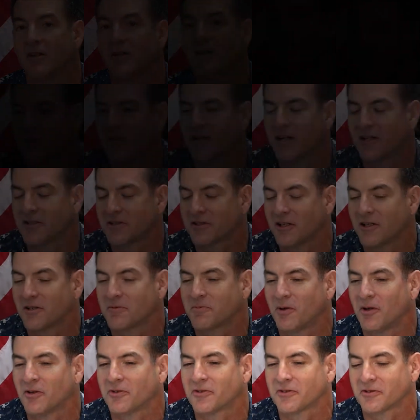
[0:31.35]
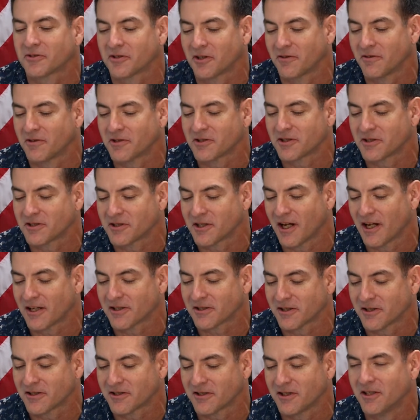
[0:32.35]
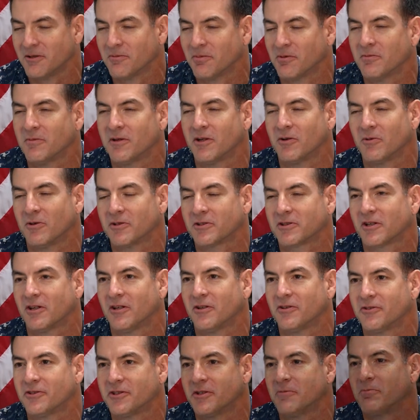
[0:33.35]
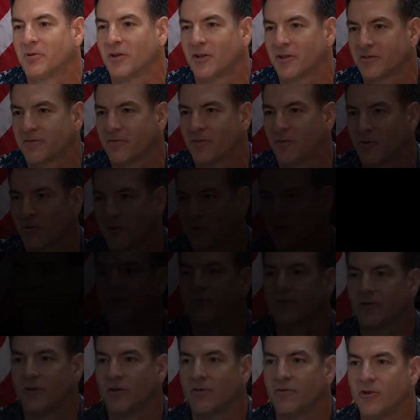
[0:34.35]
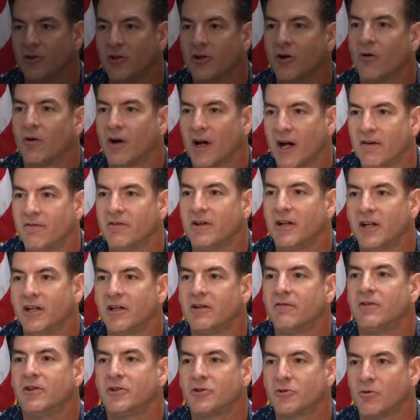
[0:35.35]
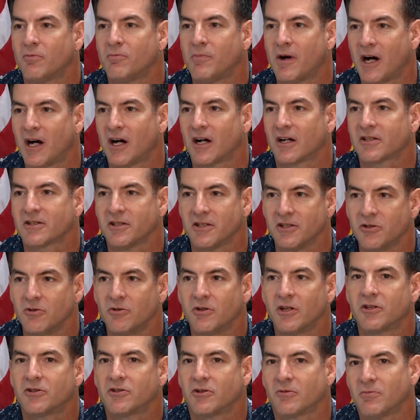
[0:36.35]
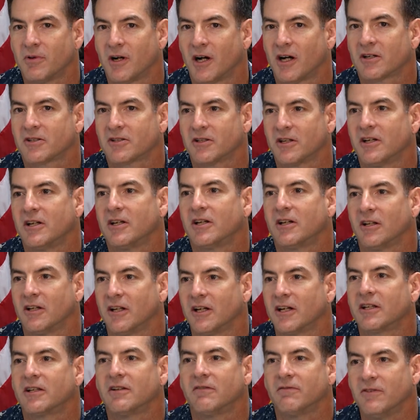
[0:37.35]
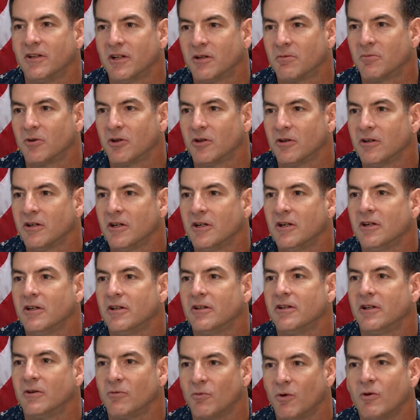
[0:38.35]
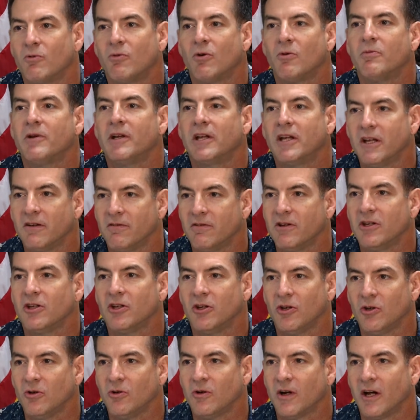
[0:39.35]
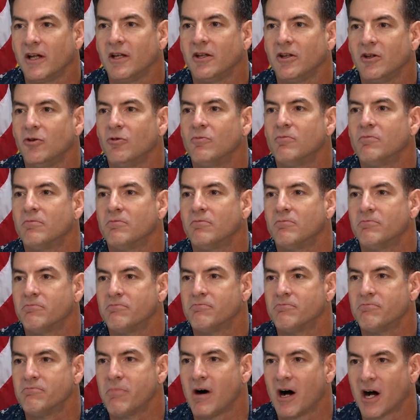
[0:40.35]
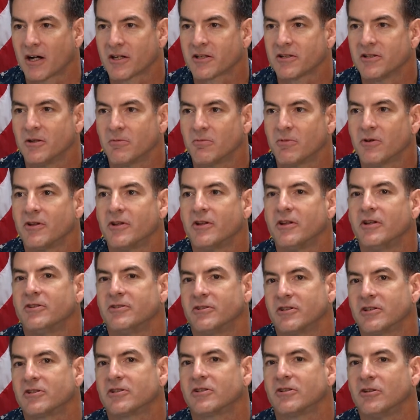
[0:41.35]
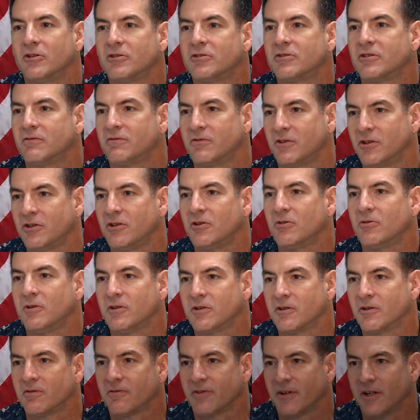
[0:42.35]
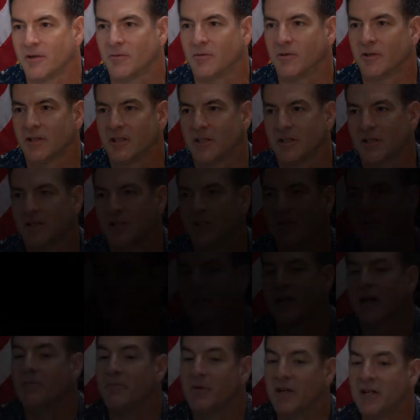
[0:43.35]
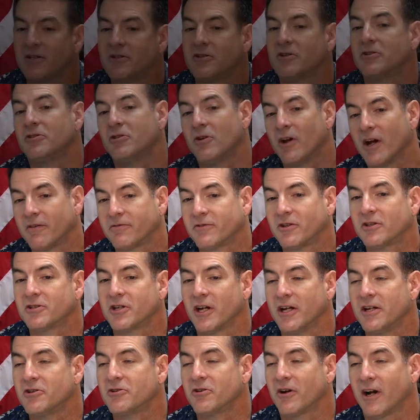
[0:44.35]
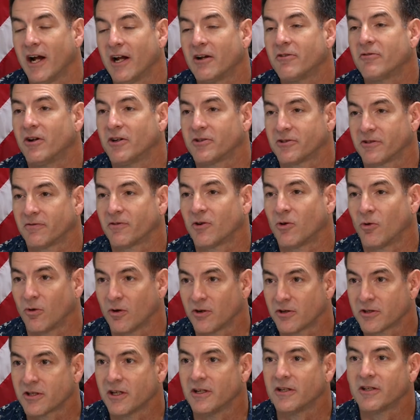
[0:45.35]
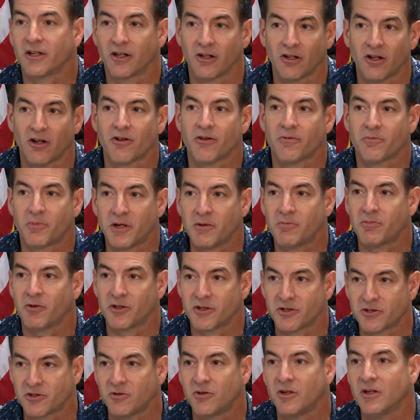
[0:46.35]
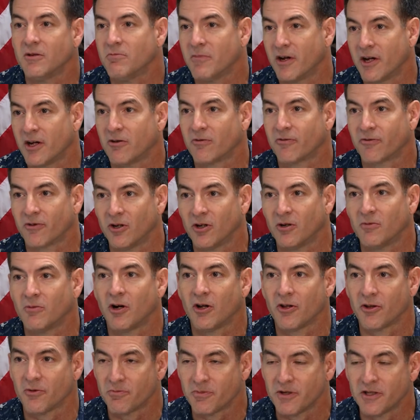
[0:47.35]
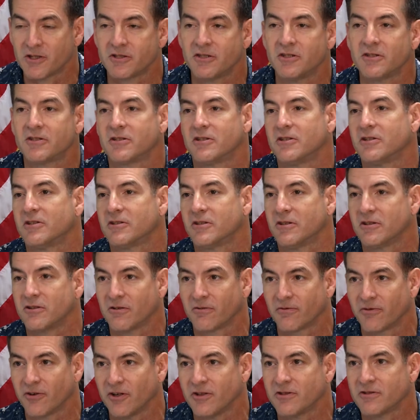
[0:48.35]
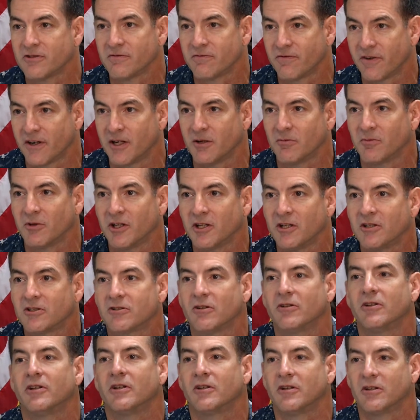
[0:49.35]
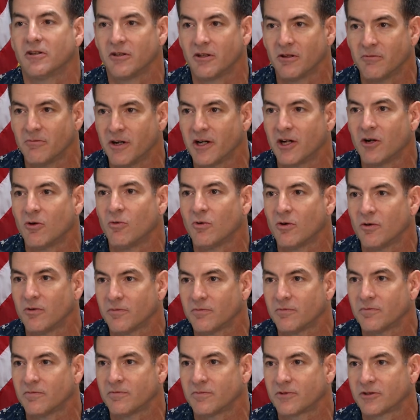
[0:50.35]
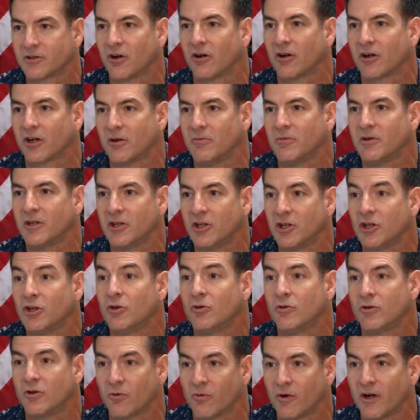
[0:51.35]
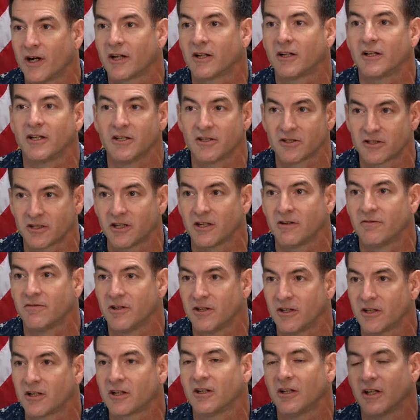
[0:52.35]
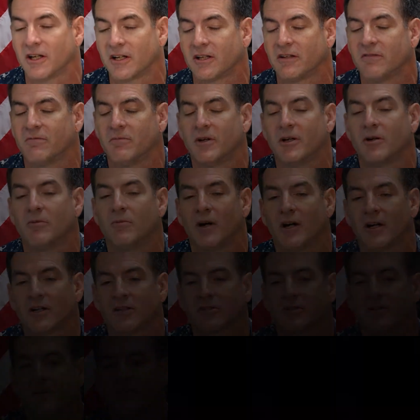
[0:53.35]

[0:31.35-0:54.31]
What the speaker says: The United States Postal Service has asked us to implement what's called ZIP Plus 4. So if you don't have an individual box and you get your box at a collective number, then we will be giving you a new box number that is exclusive to you and your family. What that means is you have to change your address, of course, and tell all the people that you get mail from, all the businesses and your friends and family, so that the mail will start coming to you directly instead of in the collective mailbox.